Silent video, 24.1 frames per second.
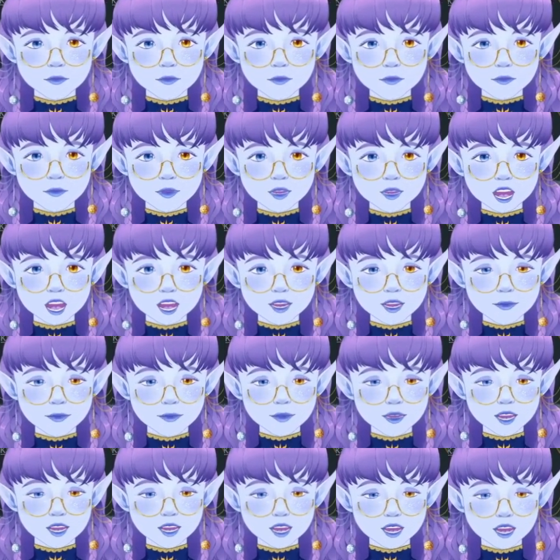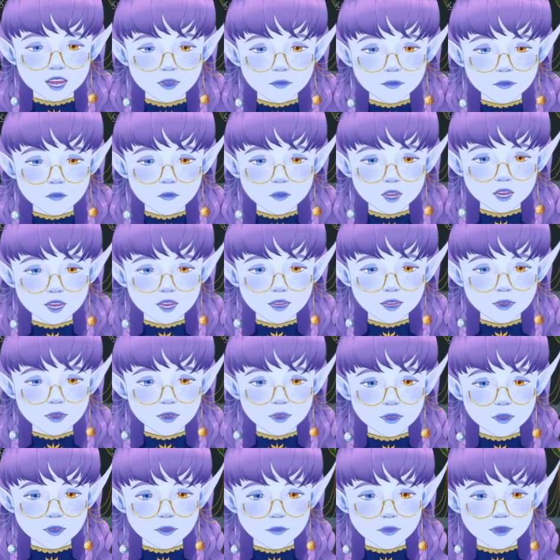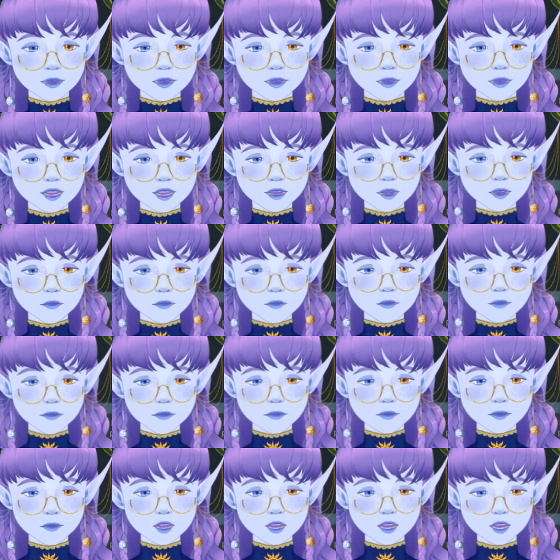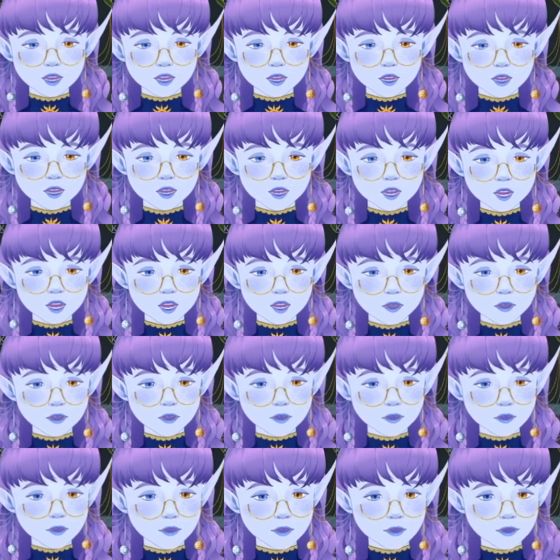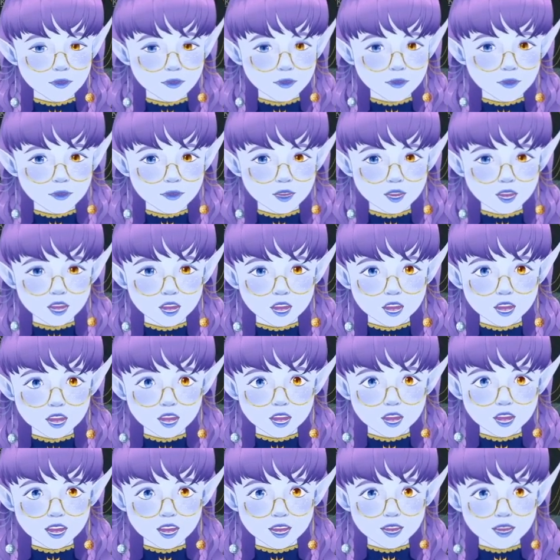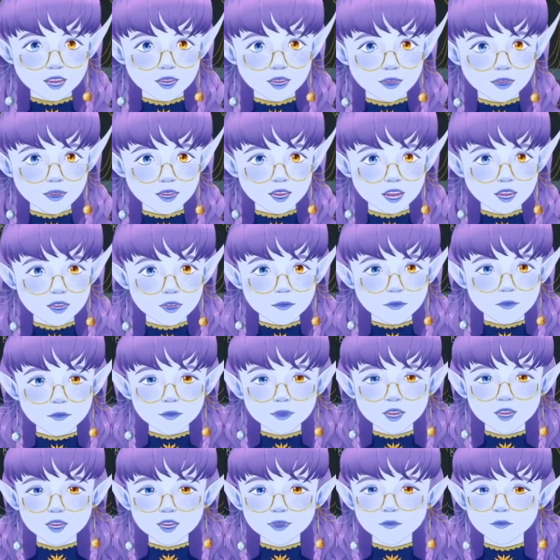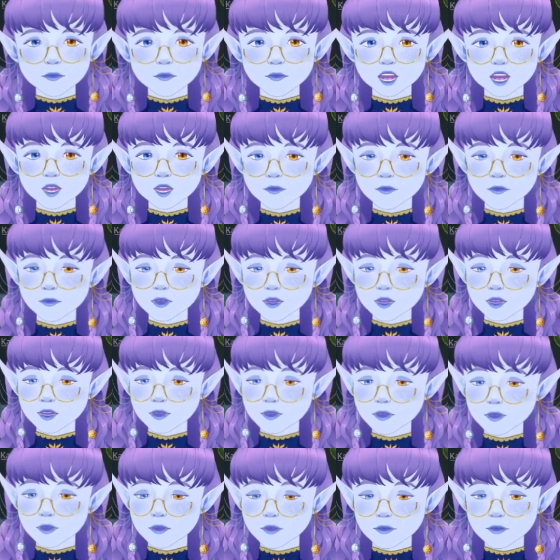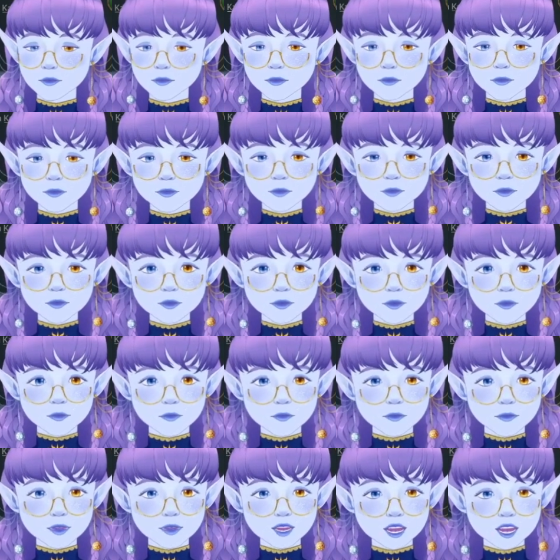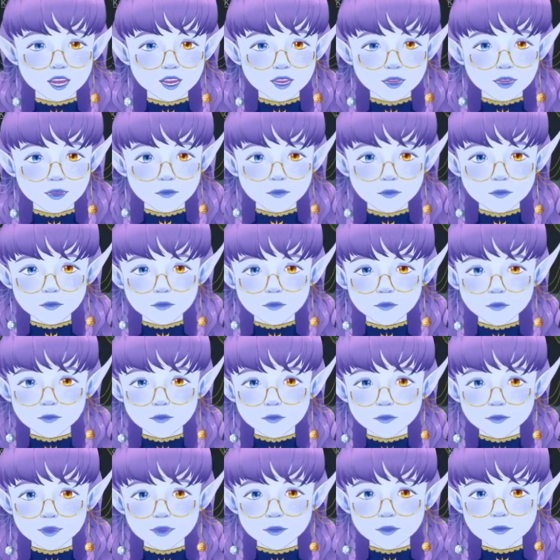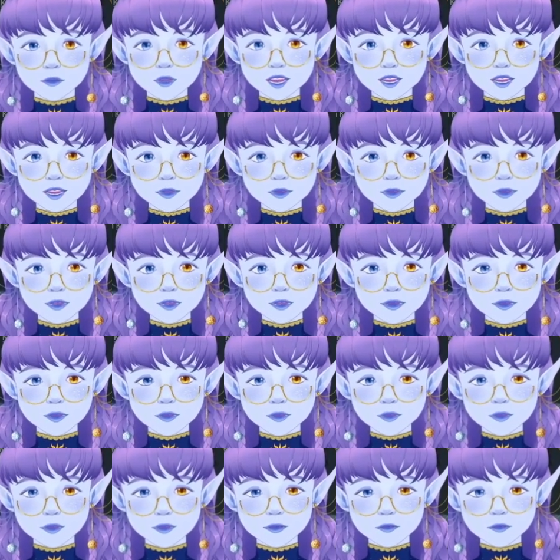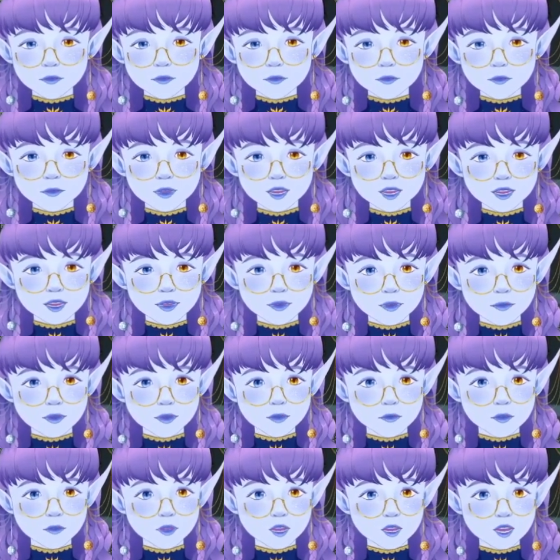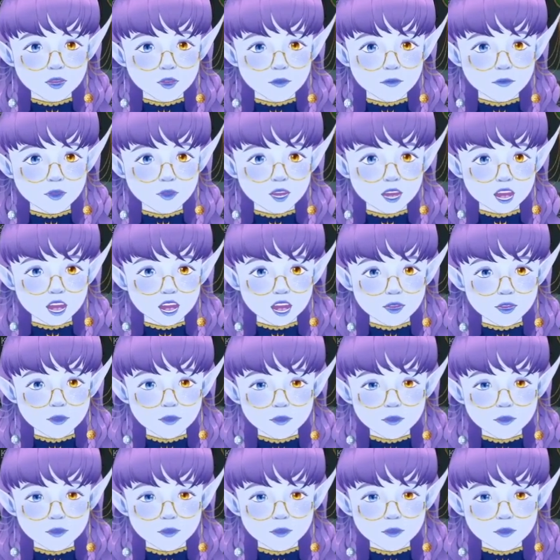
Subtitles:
I feel like I'm willing to do this now because I kind of set him up to be my friend and to be someone who I can rely on in the